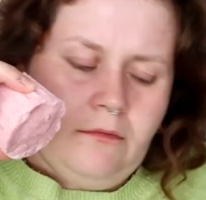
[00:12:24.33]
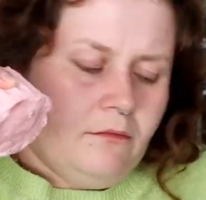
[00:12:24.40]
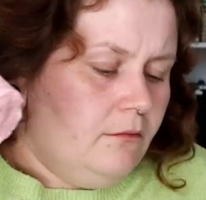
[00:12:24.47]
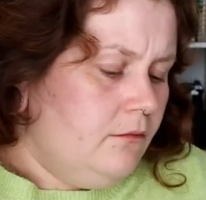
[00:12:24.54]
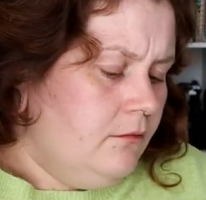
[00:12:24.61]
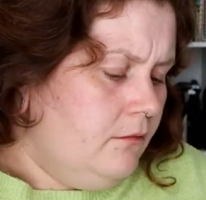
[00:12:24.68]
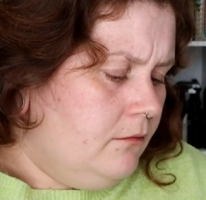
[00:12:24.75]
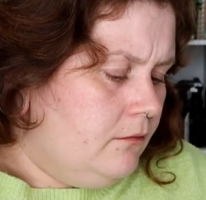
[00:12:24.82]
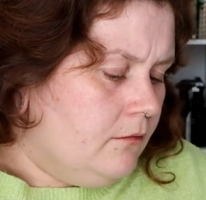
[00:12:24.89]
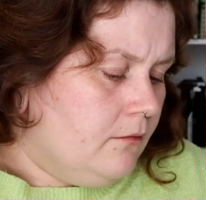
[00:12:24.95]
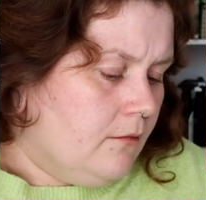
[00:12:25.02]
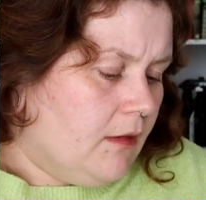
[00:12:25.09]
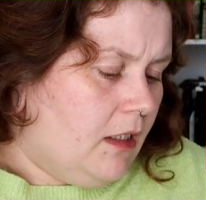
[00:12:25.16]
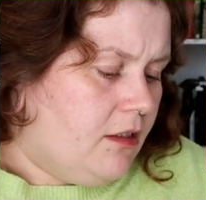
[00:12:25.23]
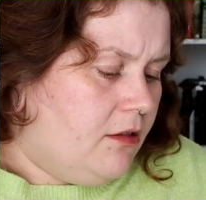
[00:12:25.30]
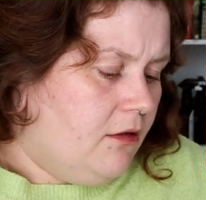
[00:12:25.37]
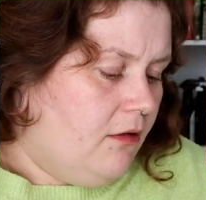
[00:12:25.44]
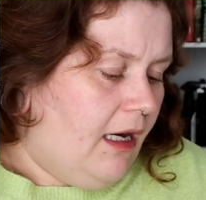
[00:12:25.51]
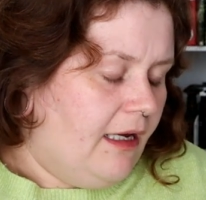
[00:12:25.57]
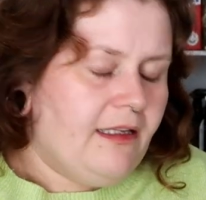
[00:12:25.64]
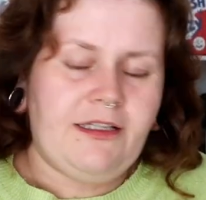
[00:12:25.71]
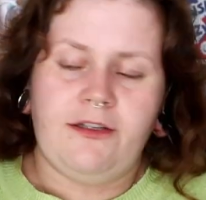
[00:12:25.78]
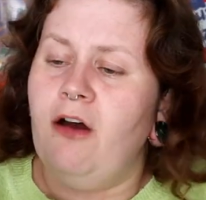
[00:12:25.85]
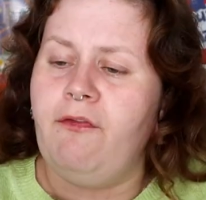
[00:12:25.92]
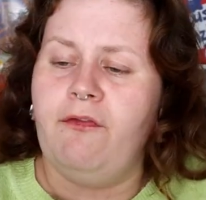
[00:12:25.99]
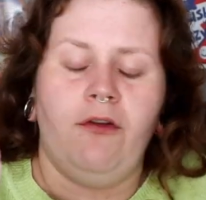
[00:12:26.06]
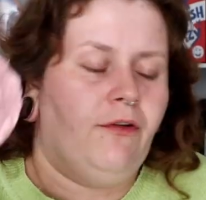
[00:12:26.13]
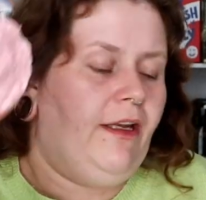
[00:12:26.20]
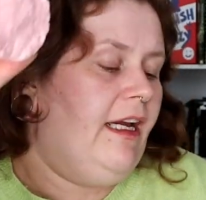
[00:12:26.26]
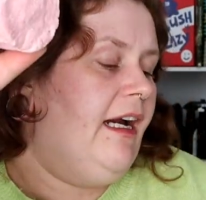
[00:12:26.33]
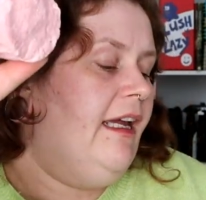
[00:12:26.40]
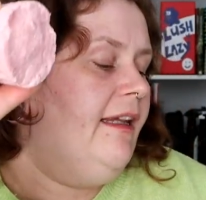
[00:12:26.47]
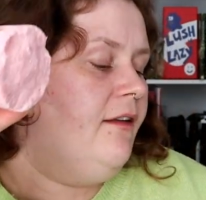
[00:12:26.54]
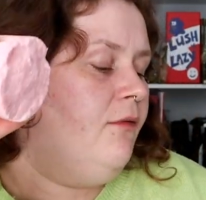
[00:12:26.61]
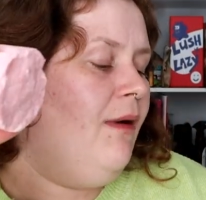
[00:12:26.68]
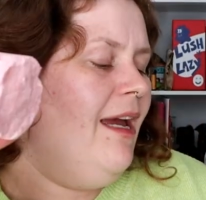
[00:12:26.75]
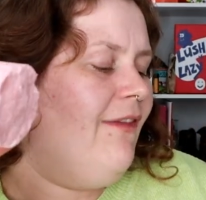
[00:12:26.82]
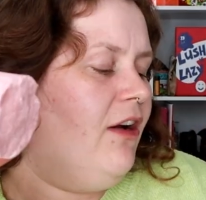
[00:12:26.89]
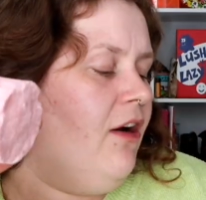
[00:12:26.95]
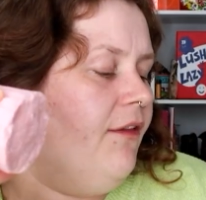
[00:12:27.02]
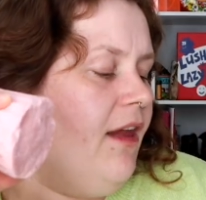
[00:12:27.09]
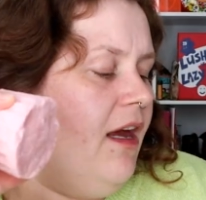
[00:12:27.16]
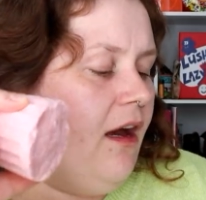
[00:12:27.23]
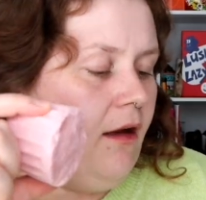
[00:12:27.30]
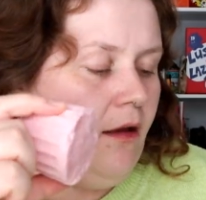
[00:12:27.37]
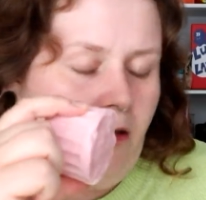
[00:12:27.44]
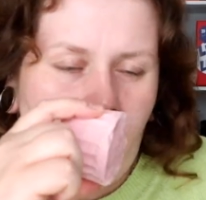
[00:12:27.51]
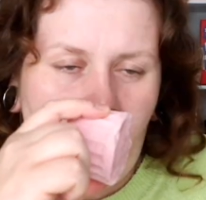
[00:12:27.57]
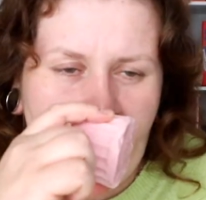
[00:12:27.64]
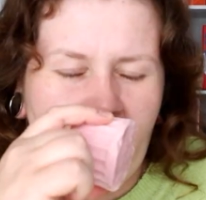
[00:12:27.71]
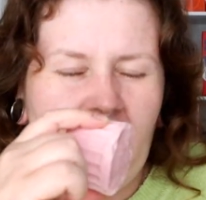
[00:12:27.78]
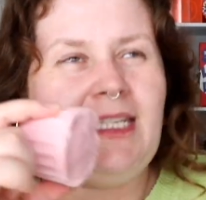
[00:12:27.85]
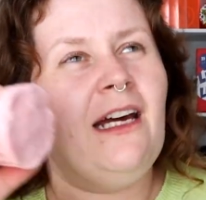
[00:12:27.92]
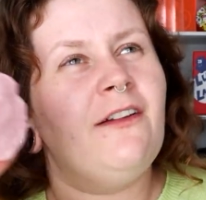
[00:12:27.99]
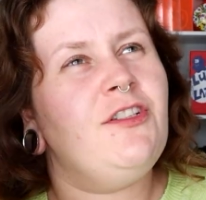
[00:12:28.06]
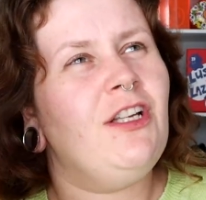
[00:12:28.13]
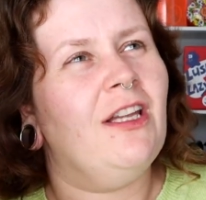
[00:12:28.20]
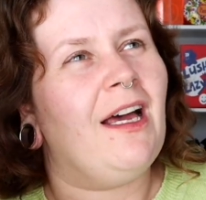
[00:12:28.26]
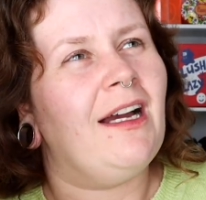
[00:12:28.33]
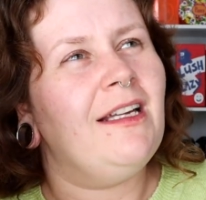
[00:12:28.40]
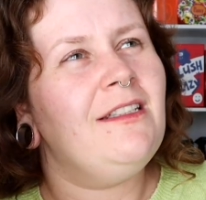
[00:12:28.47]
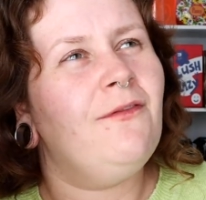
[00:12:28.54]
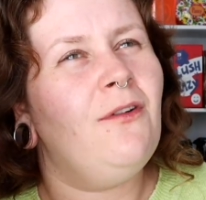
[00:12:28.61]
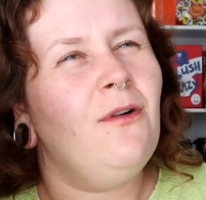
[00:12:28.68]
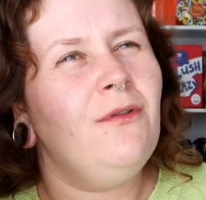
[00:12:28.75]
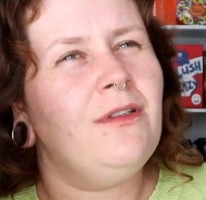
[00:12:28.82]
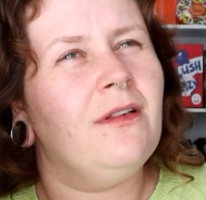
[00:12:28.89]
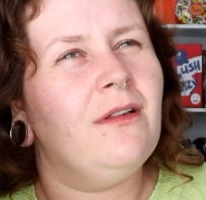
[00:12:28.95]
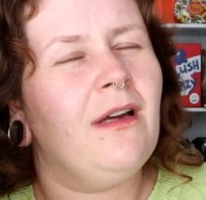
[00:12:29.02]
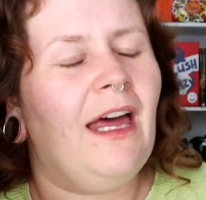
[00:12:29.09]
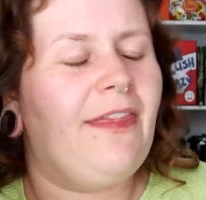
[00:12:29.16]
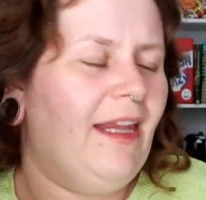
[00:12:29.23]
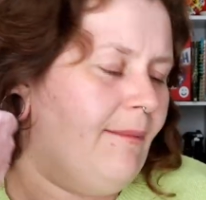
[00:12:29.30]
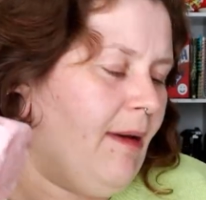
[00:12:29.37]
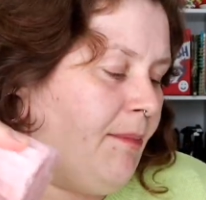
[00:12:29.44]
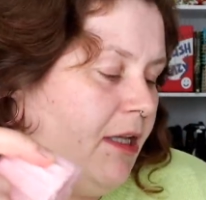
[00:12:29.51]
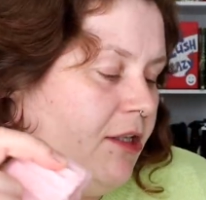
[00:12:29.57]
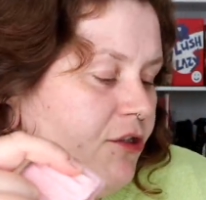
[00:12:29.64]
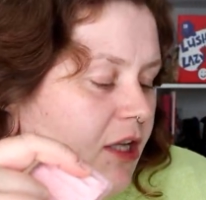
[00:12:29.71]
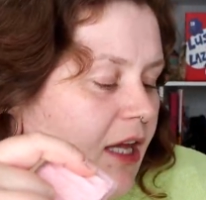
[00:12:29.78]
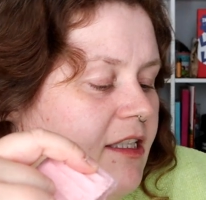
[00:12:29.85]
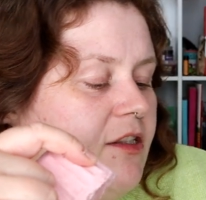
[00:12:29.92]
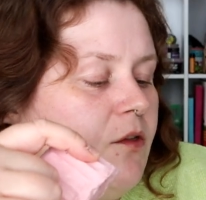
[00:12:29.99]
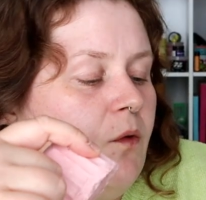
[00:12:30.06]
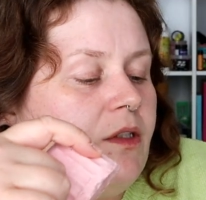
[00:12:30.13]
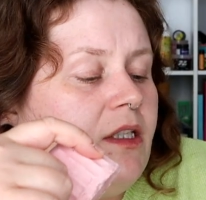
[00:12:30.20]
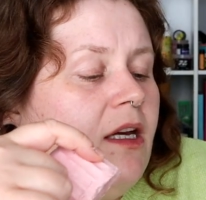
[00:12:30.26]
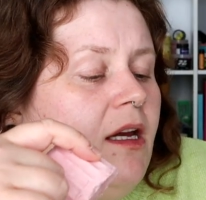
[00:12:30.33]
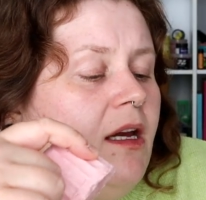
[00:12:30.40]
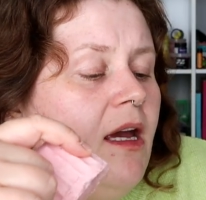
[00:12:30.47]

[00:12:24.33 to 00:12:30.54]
Mmm, so it's not floating island. Why have I got that? Is that July's fault? I think that might be July's fault.